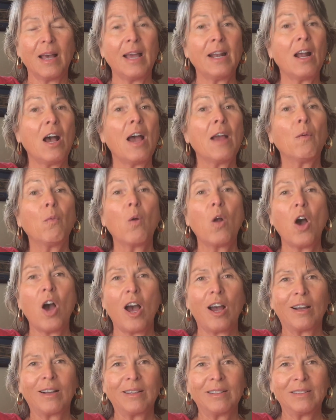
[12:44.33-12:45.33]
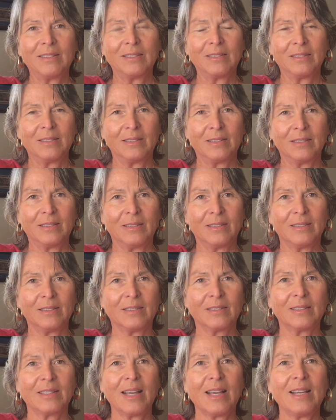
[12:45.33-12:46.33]
and I rock.
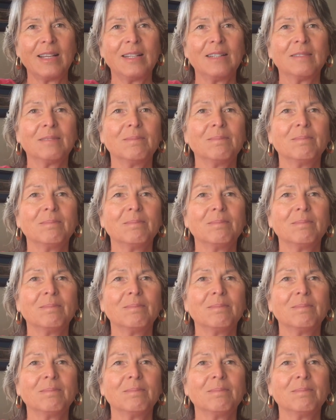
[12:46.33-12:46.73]
Okay,